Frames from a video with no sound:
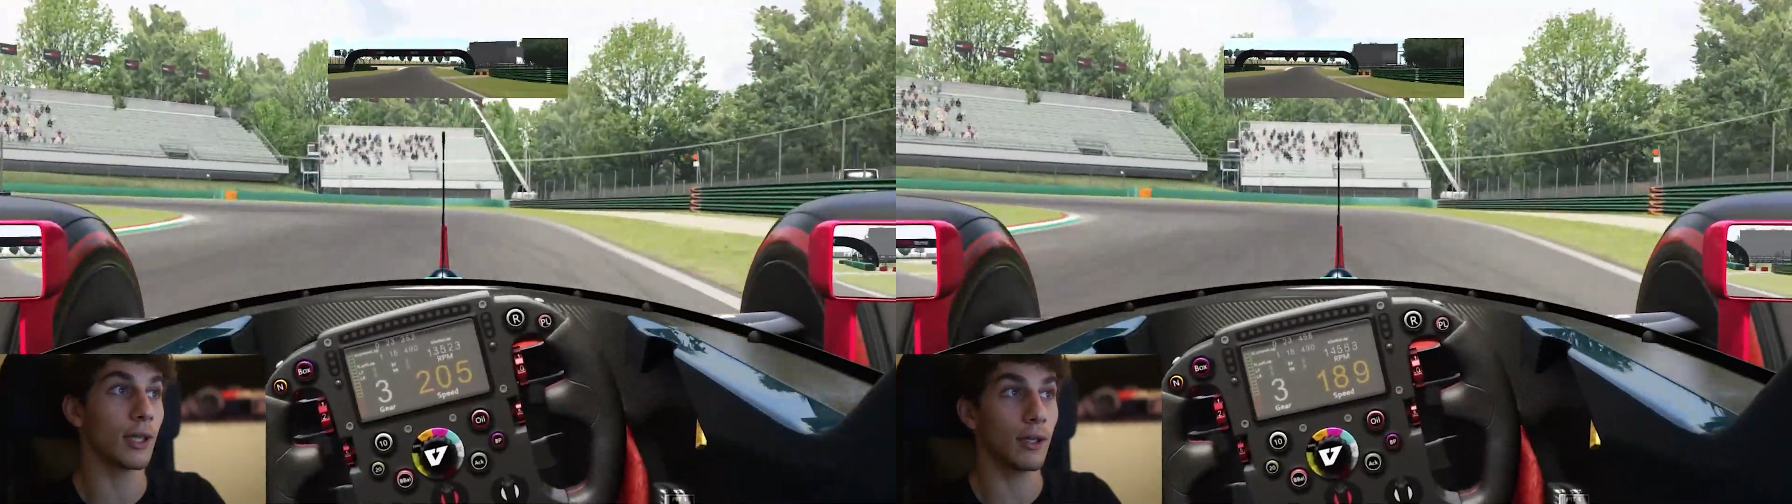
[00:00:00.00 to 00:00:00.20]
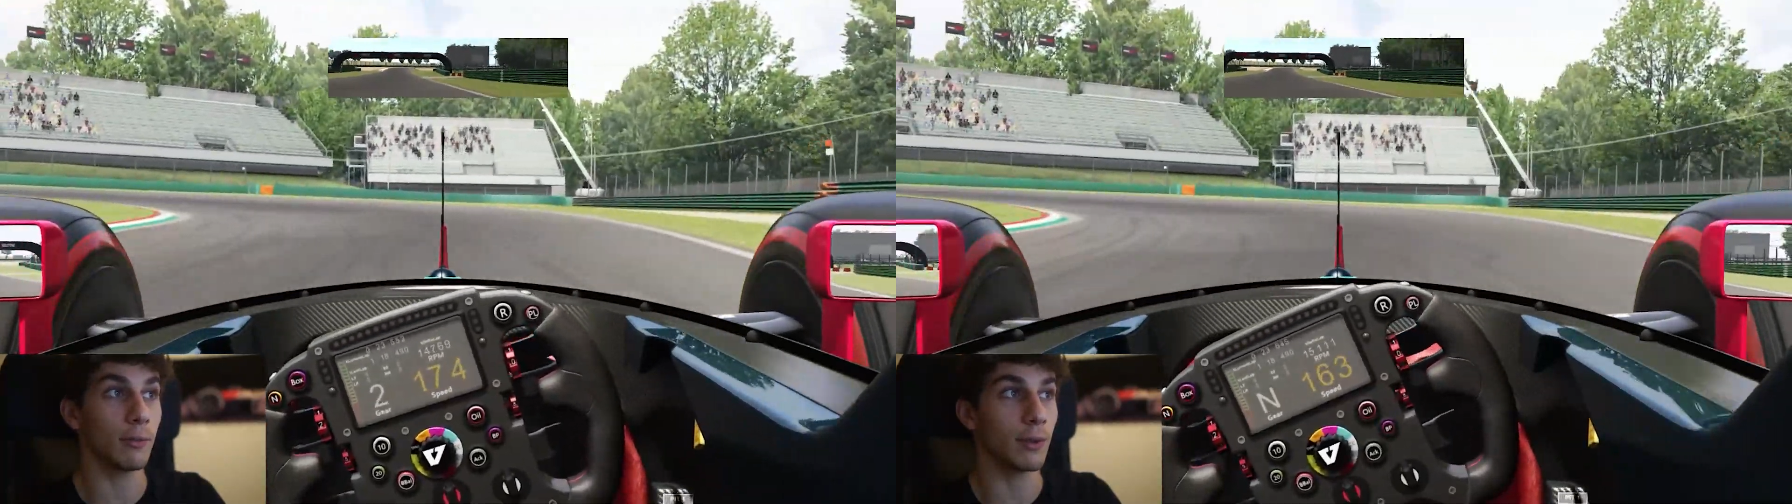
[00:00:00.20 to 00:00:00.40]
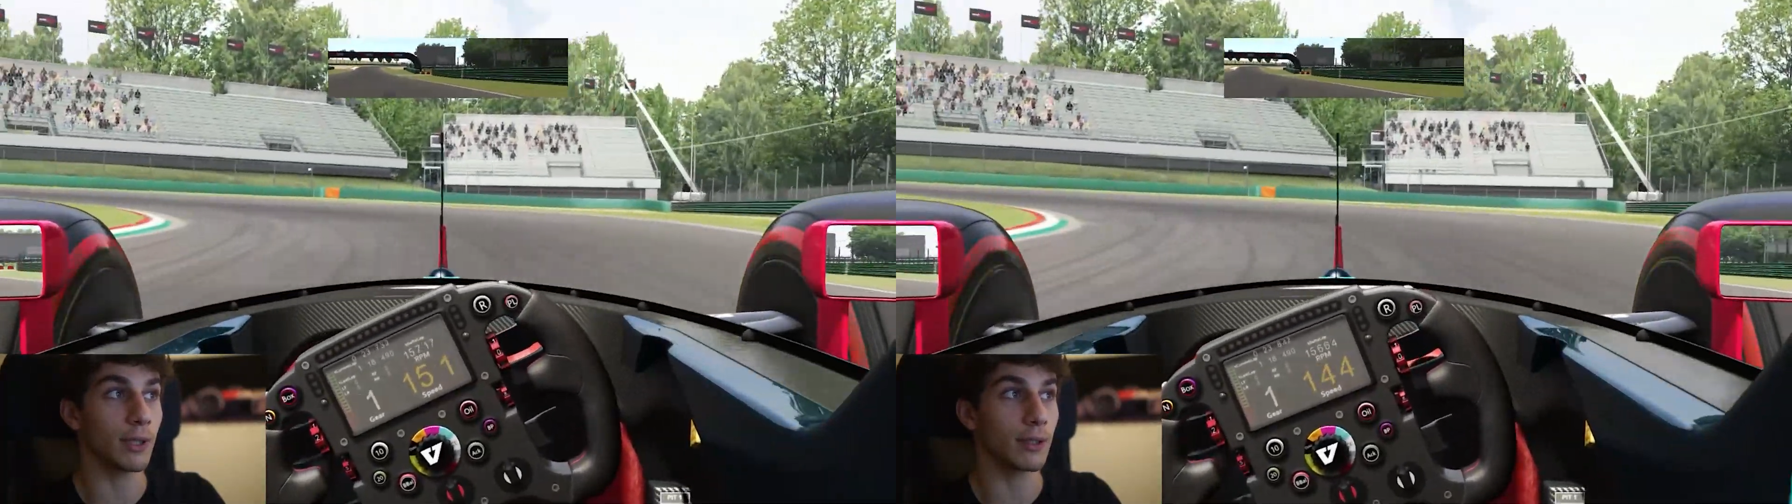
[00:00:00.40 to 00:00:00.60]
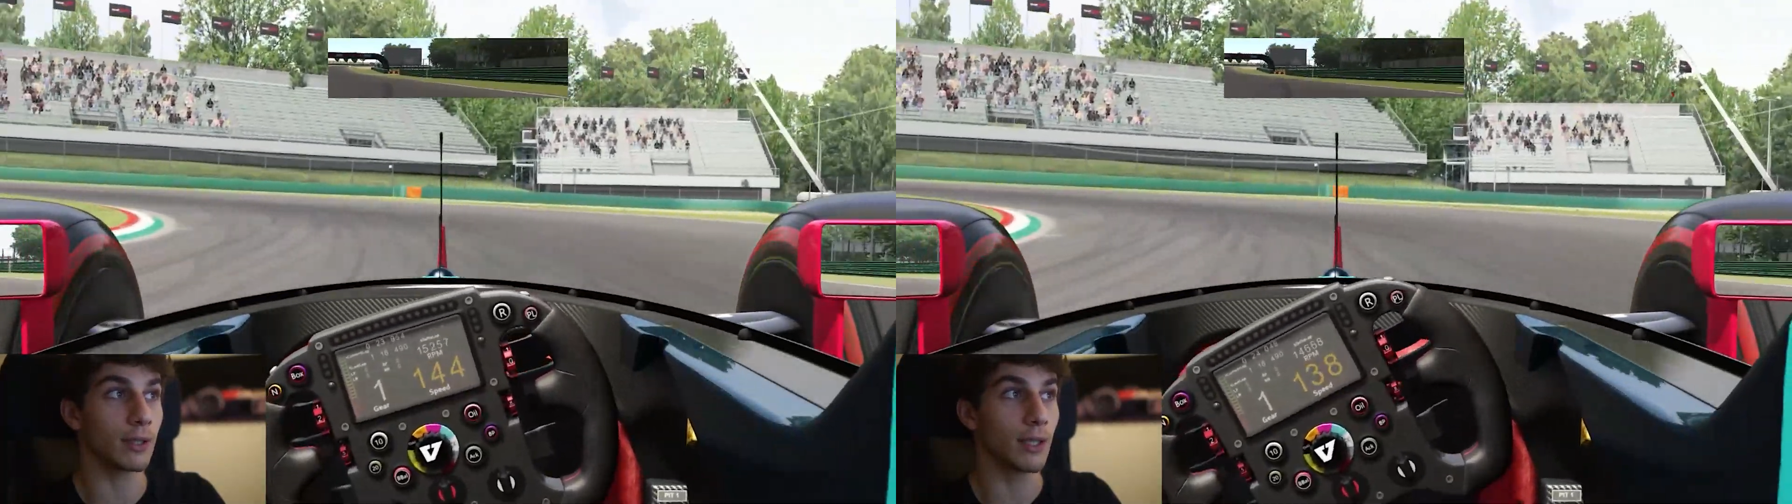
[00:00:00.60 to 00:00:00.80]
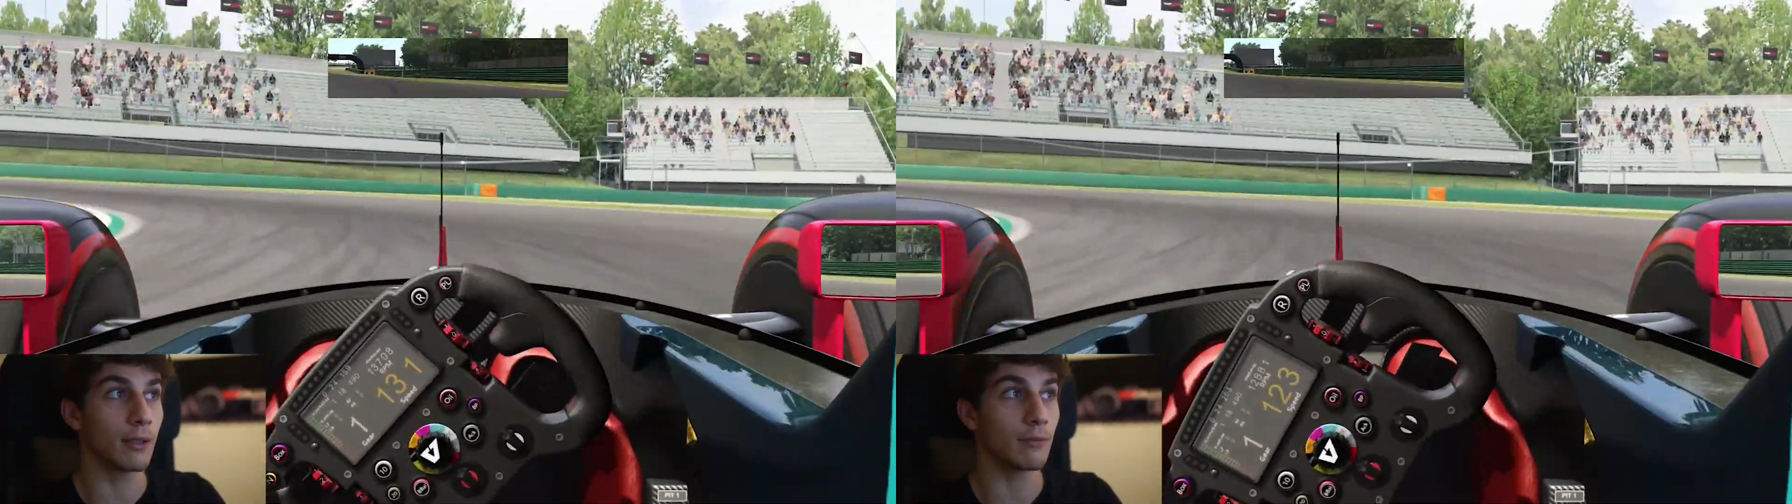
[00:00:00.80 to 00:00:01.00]
hairpin
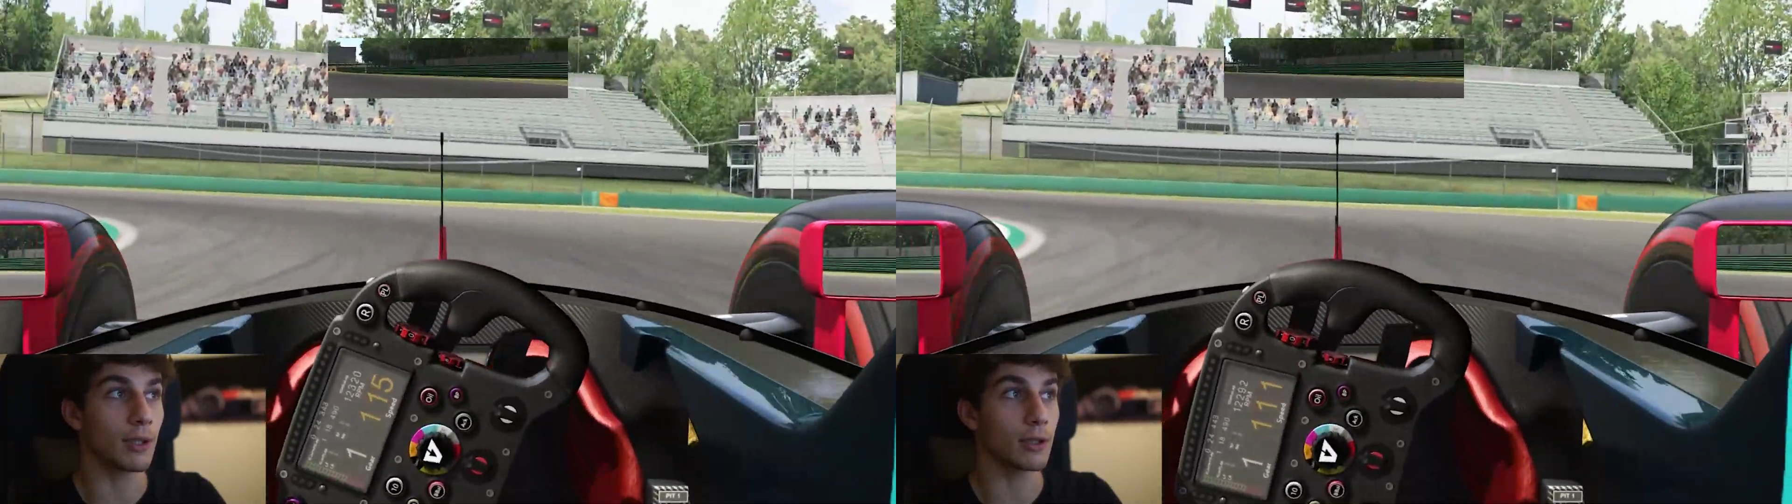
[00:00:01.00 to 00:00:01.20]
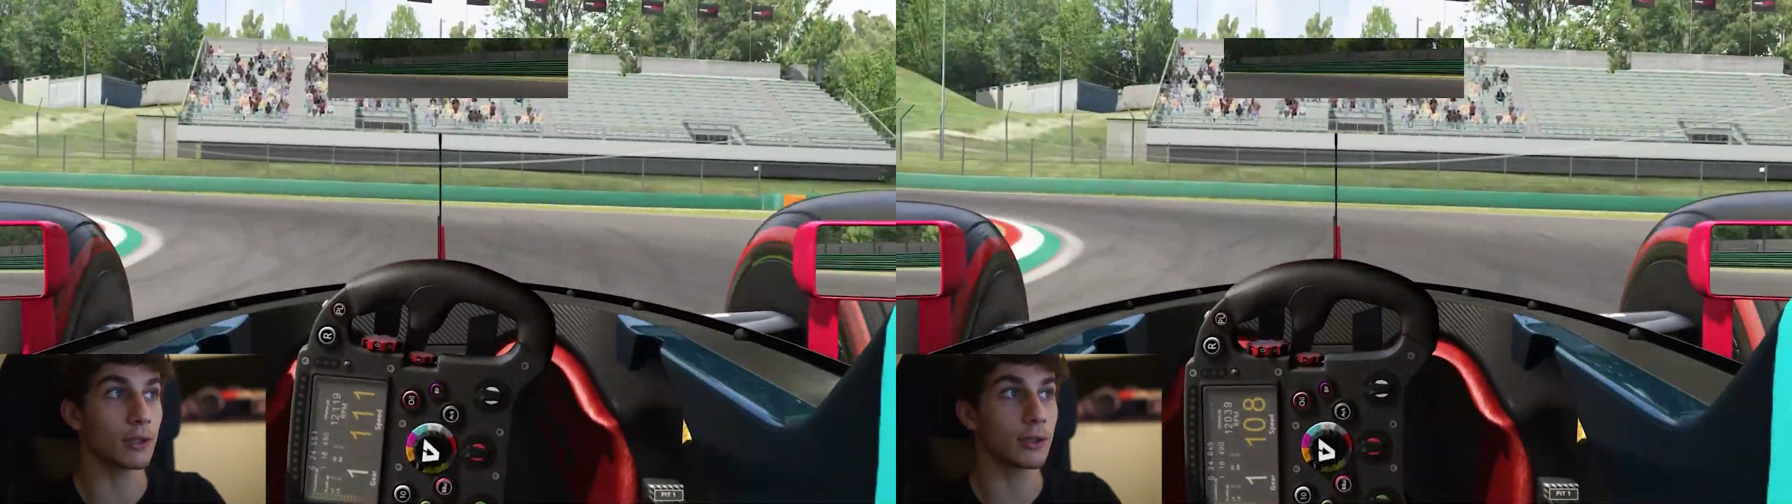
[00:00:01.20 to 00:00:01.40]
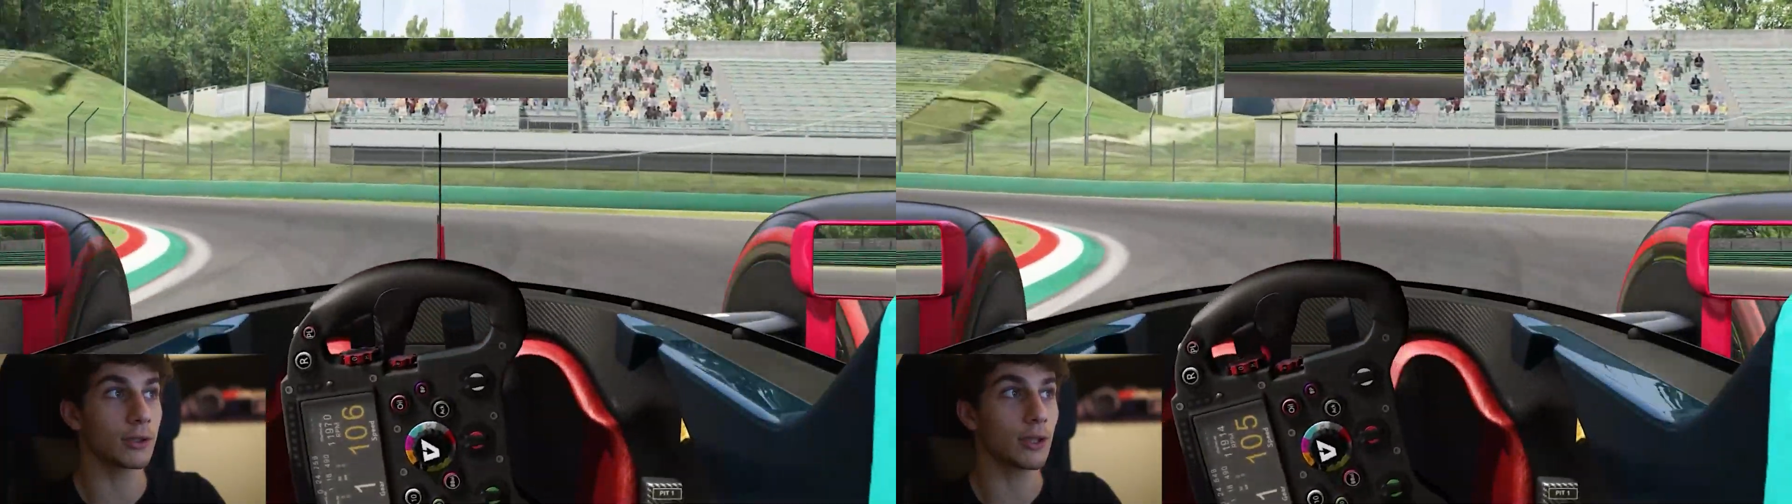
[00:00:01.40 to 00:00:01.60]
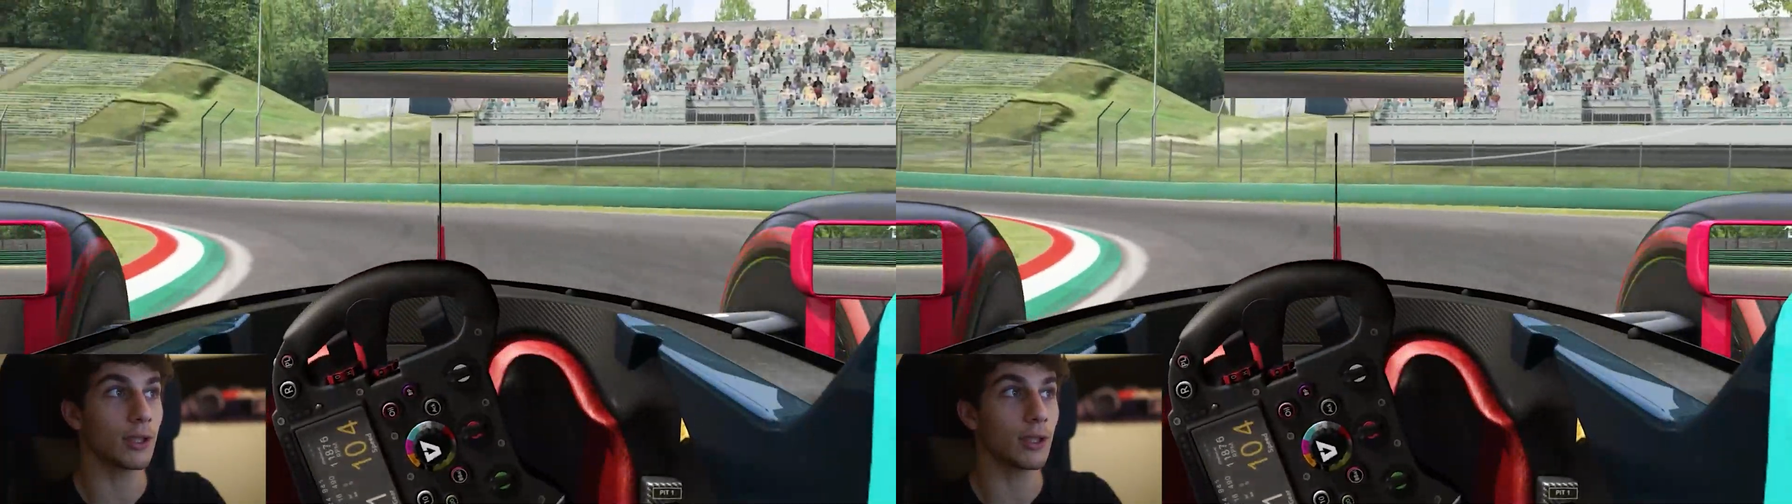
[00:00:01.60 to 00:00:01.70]
because